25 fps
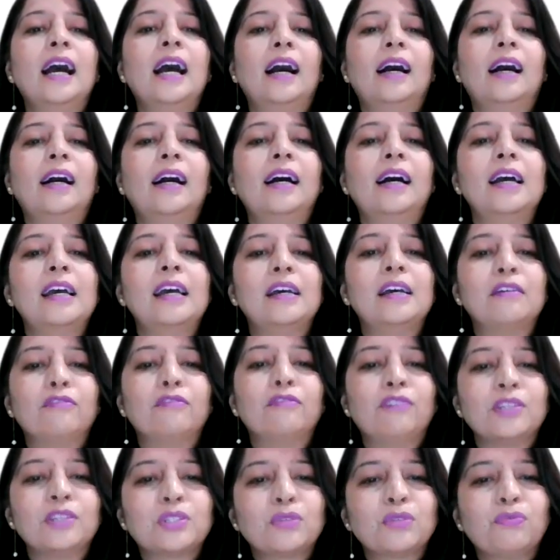Uh,
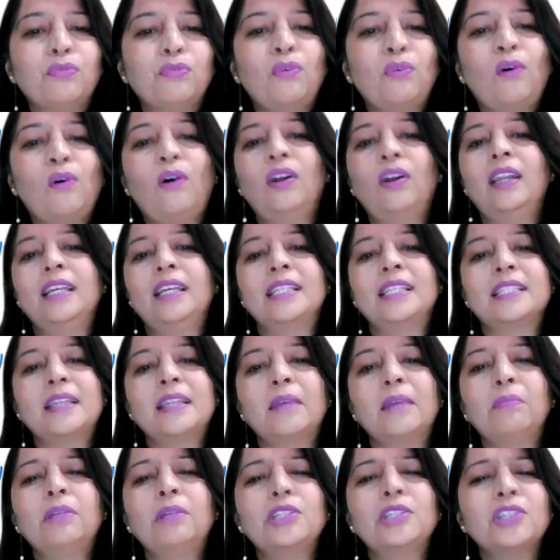First of all,
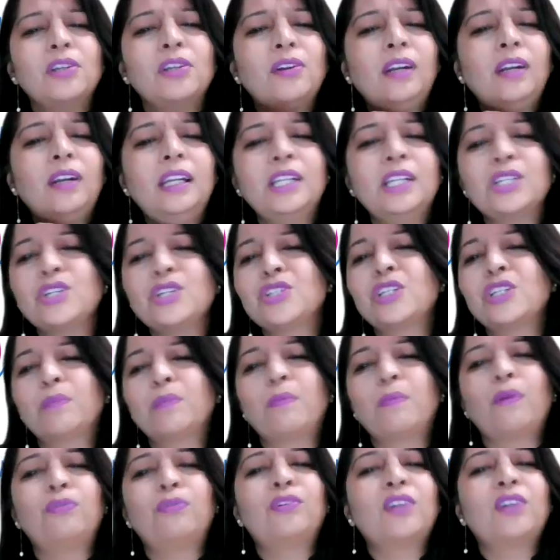establish a
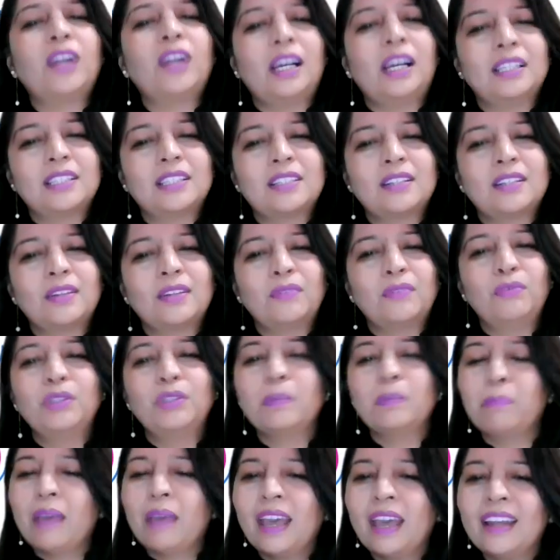relationship of trust with
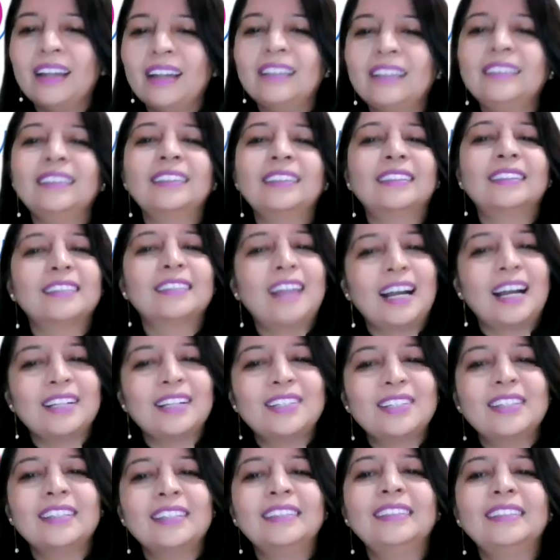the parents,
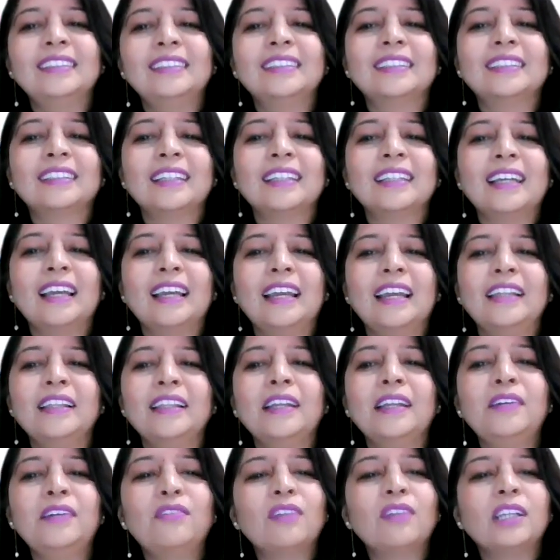guardians, in
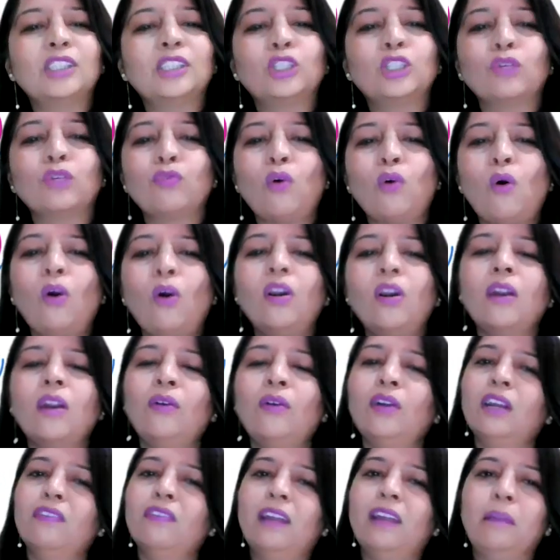the interest of
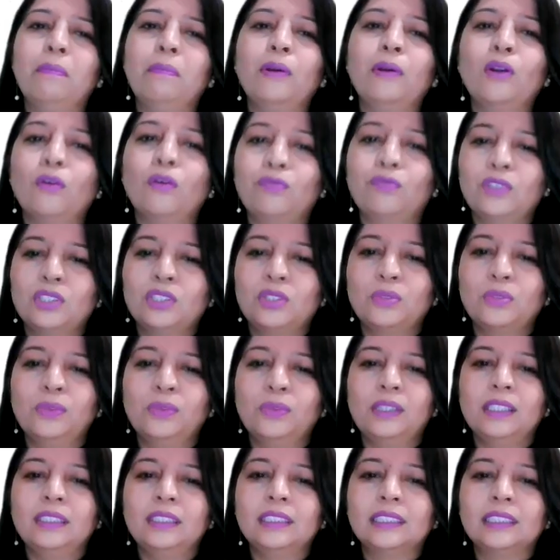all-round development of the
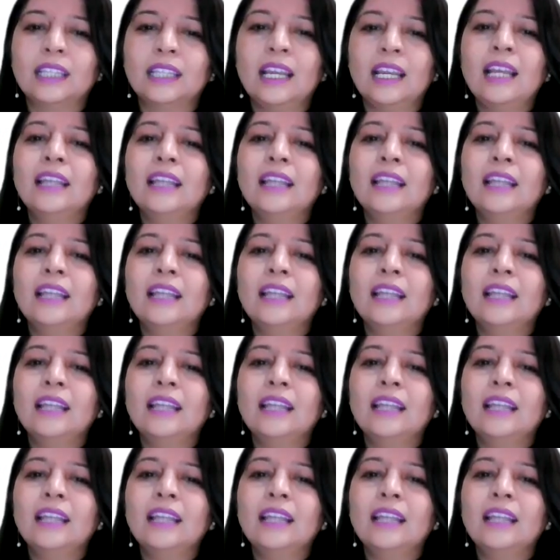students.